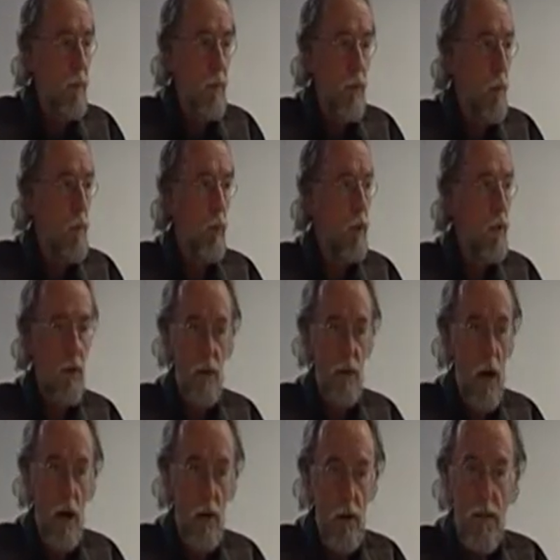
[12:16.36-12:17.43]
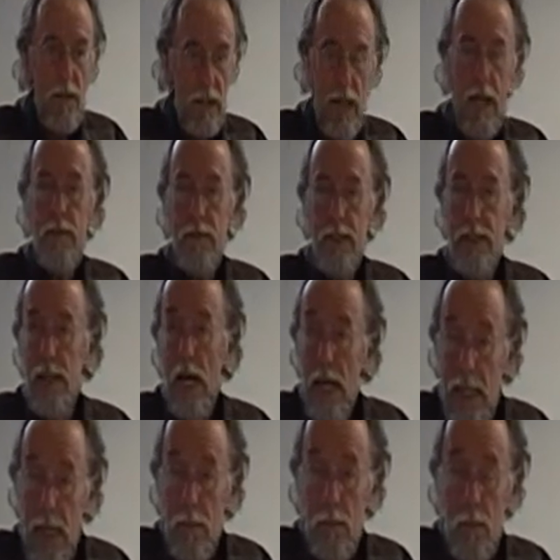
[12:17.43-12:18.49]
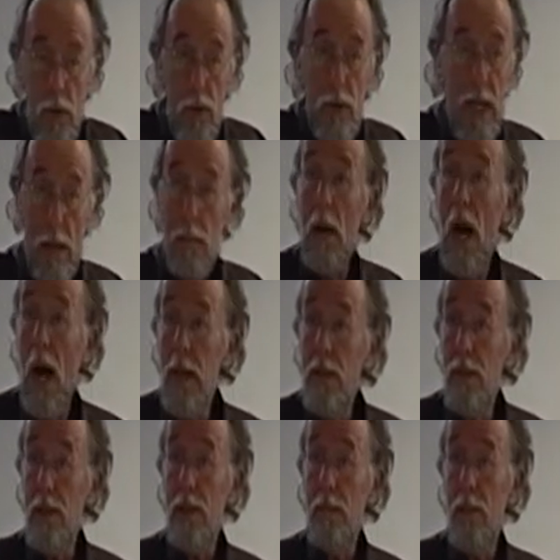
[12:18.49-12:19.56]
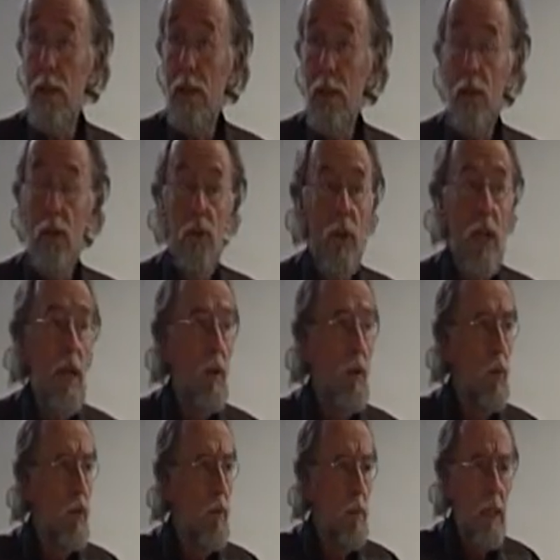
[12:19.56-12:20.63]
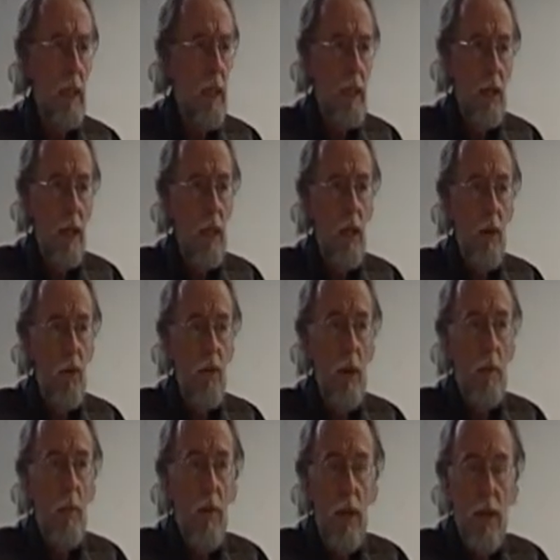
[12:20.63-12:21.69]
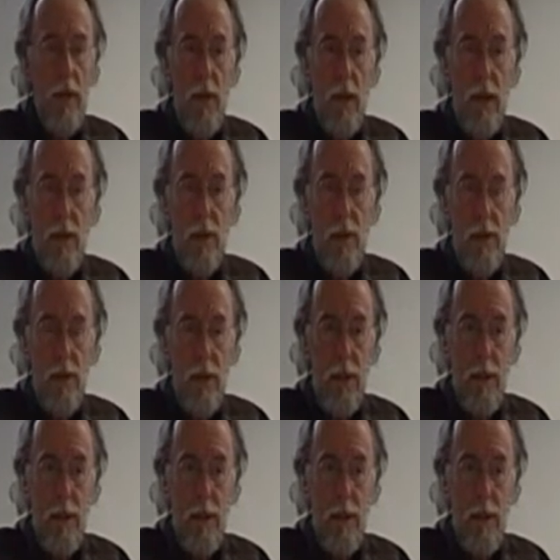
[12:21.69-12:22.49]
someone as far on the left as I am could get behind it, because it would be something that